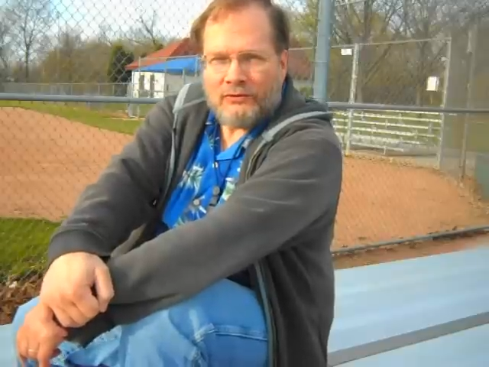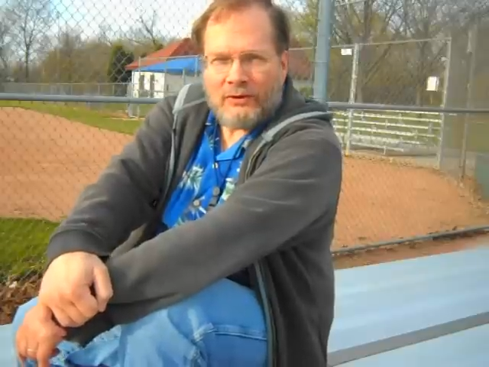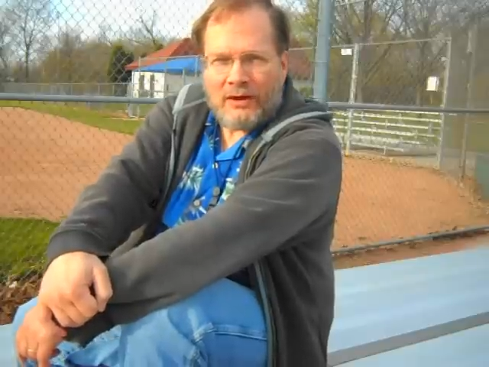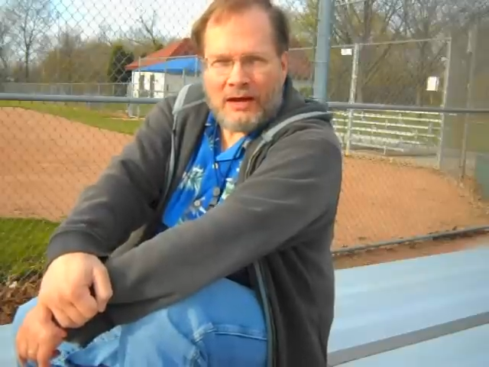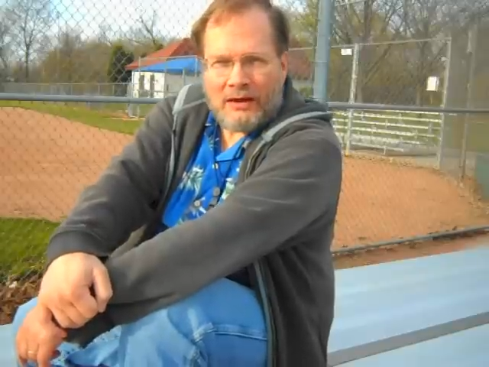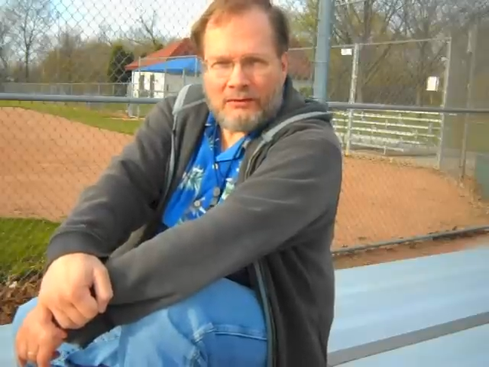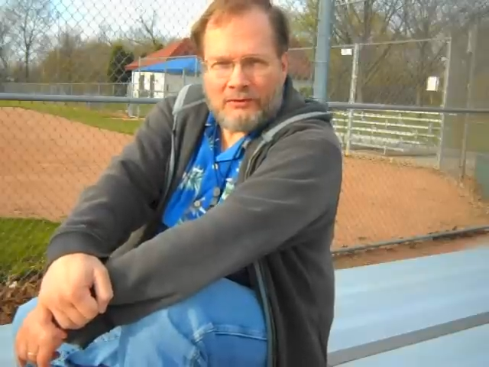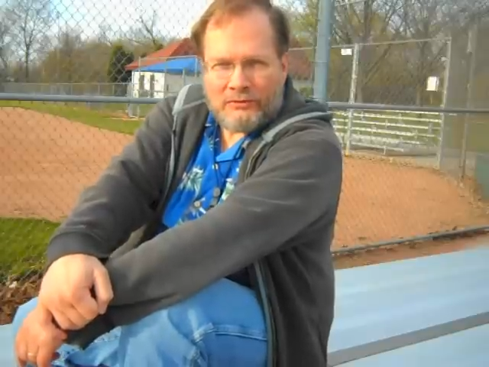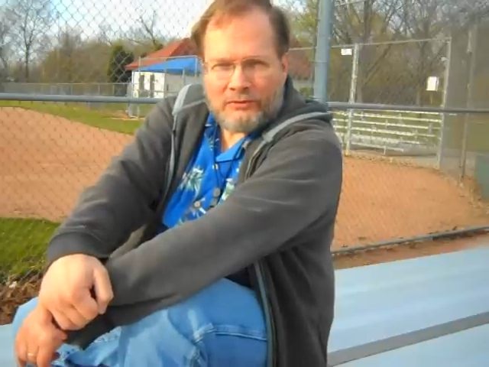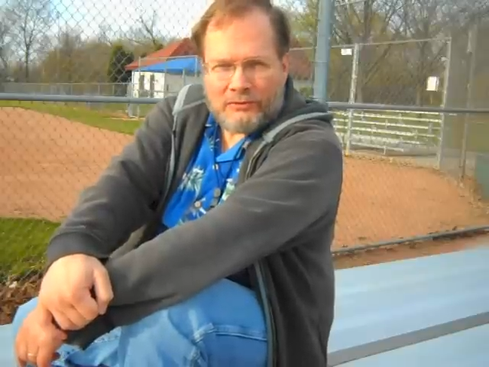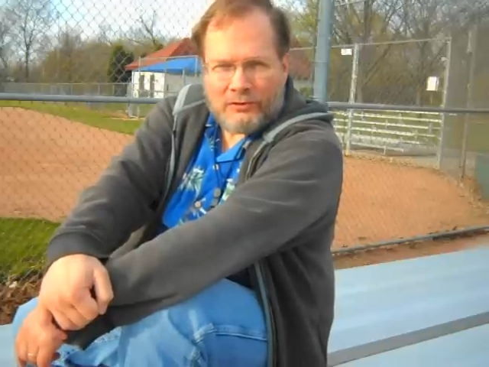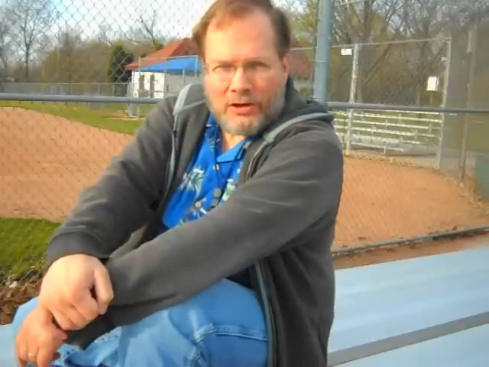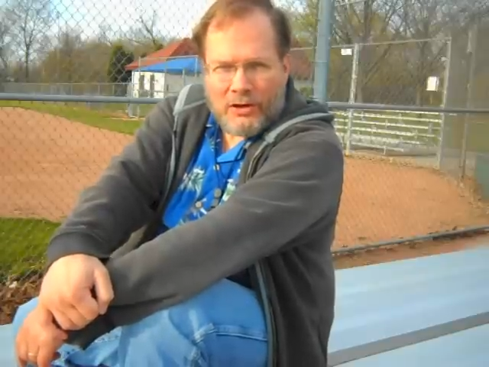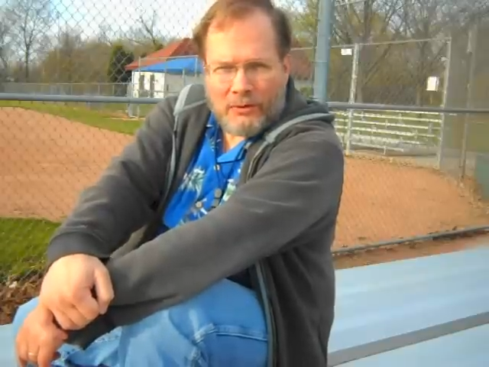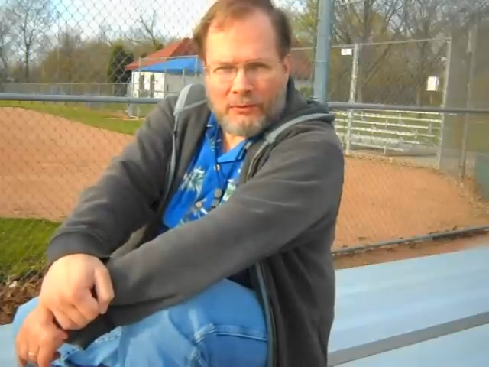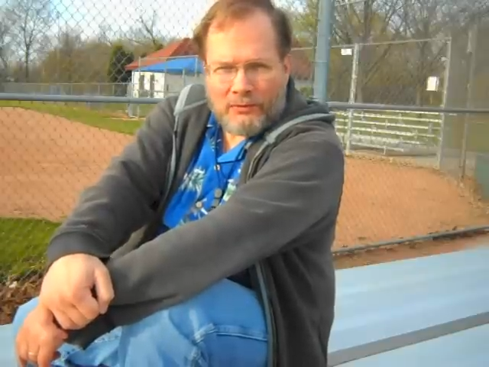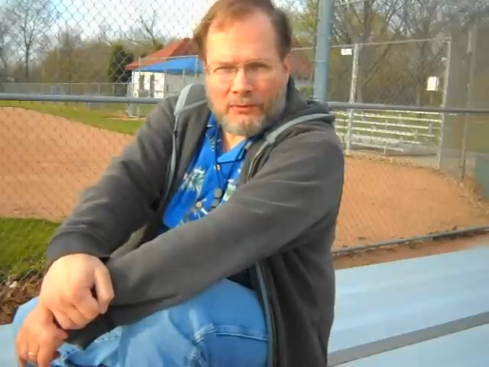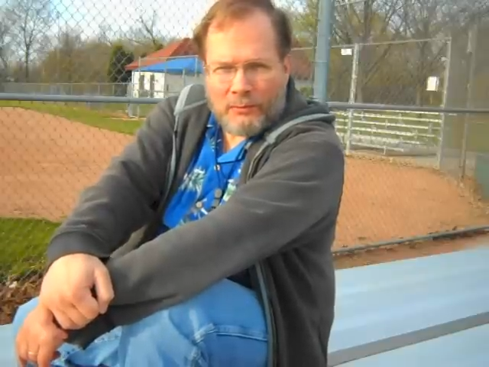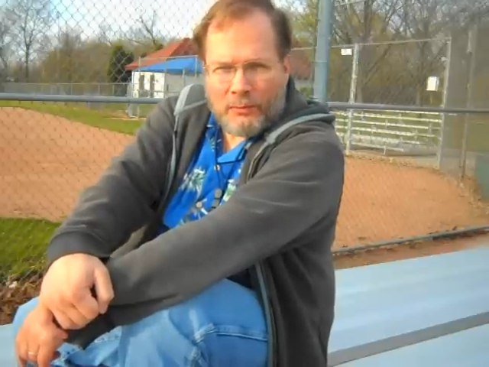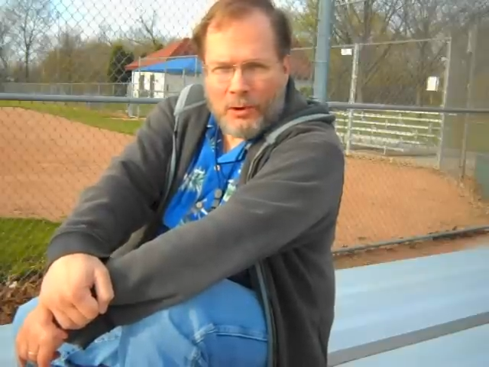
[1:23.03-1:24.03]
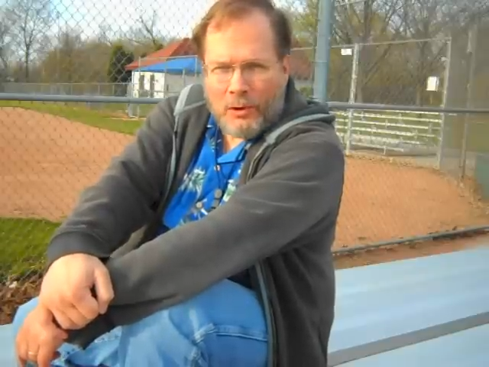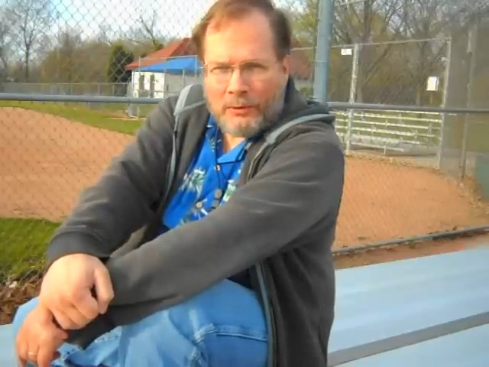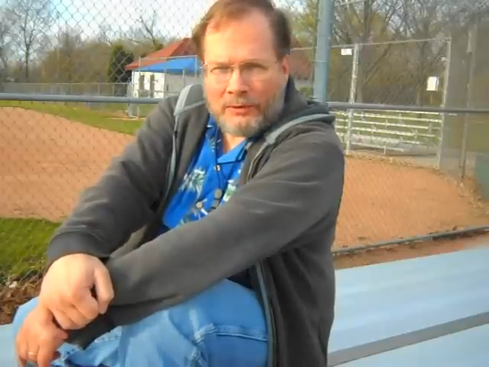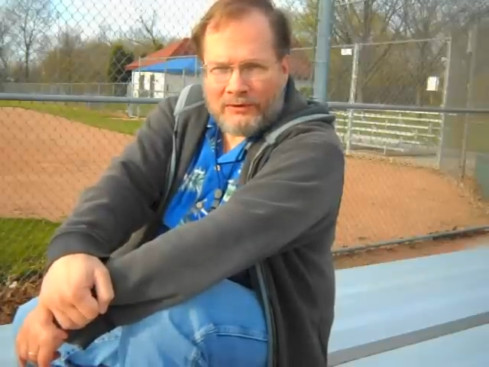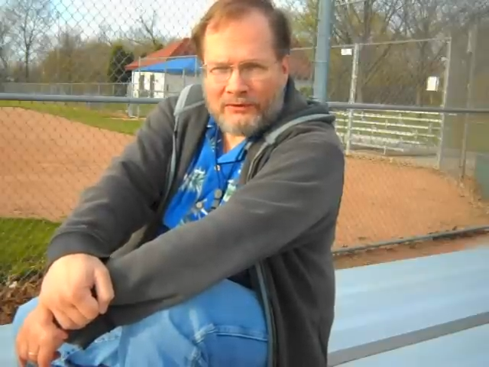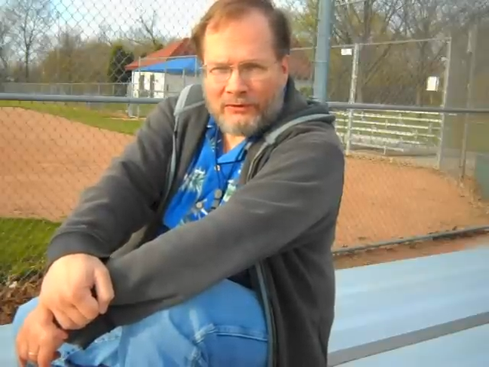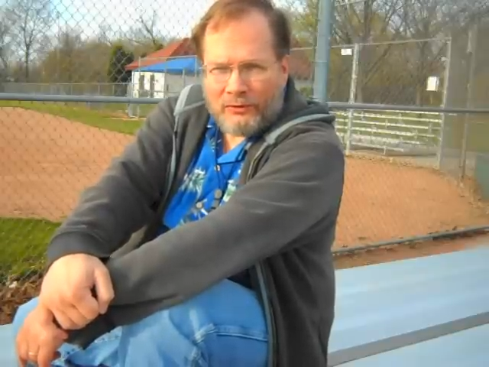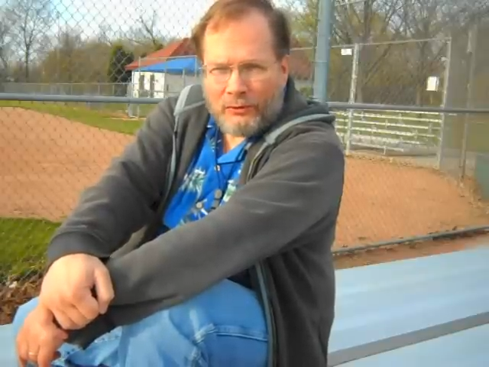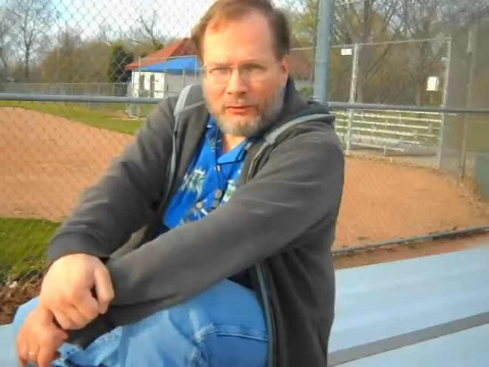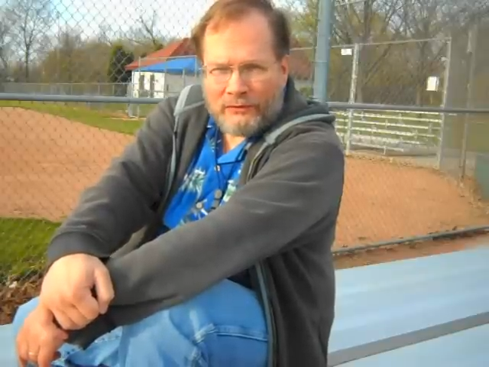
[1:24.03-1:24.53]
so how do you know the
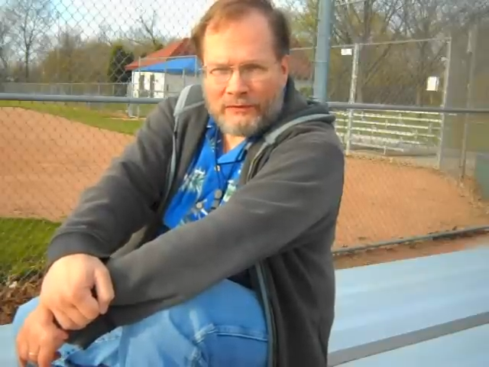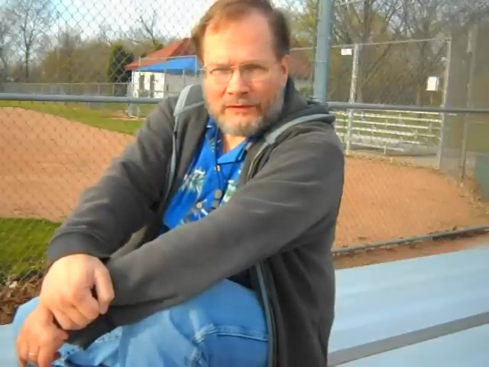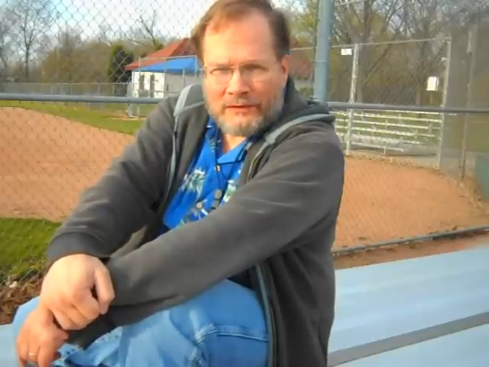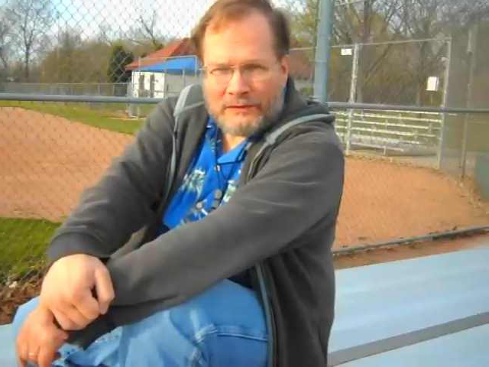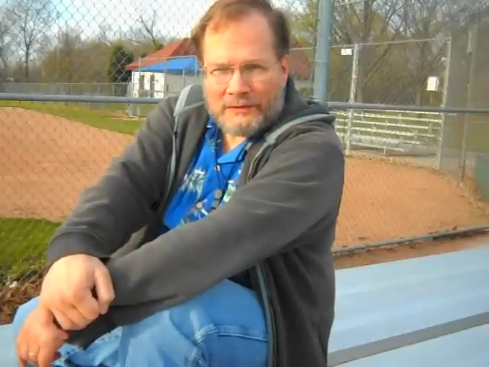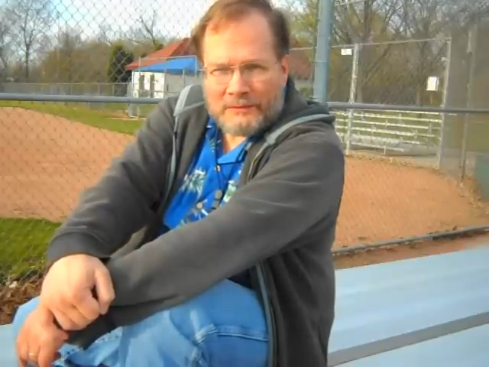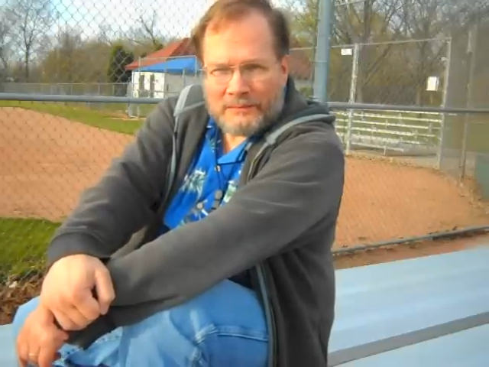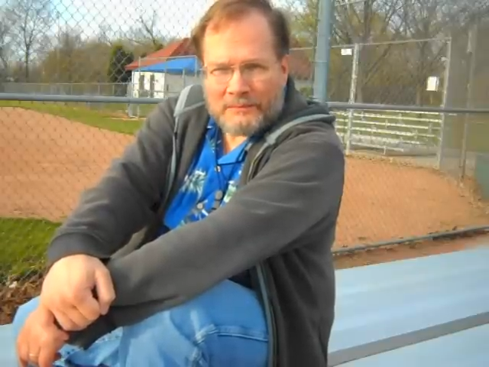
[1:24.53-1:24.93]
war is over?